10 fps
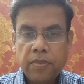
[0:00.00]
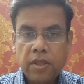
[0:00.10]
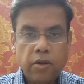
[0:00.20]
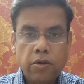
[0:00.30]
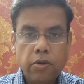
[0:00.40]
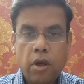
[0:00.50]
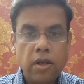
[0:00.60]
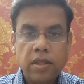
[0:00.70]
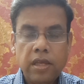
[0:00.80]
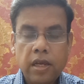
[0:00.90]
You need to
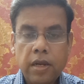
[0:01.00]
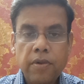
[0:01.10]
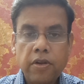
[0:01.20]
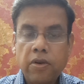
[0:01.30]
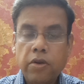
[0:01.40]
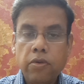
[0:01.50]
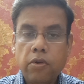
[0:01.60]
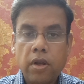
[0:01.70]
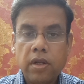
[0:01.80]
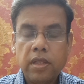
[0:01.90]
honor the agreement. You need to
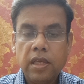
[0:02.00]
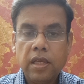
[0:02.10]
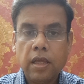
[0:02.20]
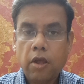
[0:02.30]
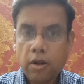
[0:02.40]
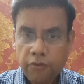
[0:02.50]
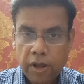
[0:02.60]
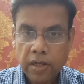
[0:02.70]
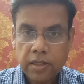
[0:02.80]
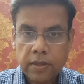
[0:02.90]
honor the
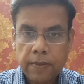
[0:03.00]
contract."